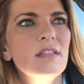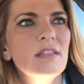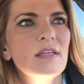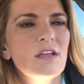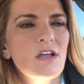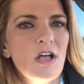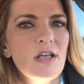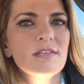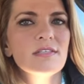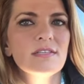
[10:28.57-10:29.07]

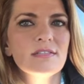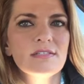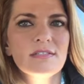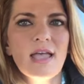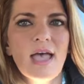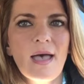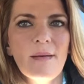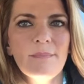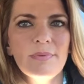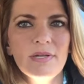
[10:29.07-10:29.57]
that caused this to
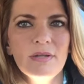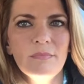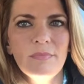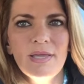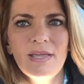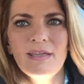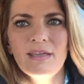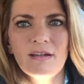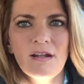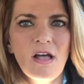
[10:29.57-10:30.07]
happen to
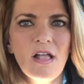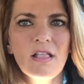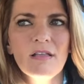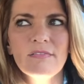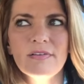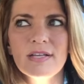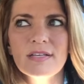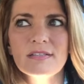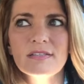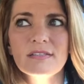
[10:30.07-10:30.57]
me and all
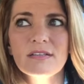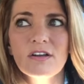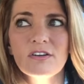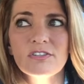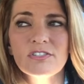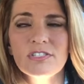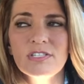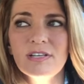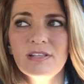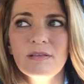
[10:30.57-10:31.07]
of us are
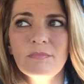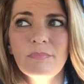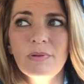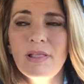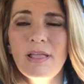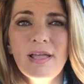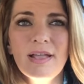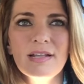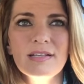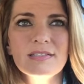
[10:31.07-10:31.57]
still in
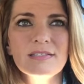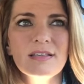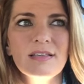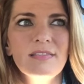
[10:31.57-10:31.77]
place,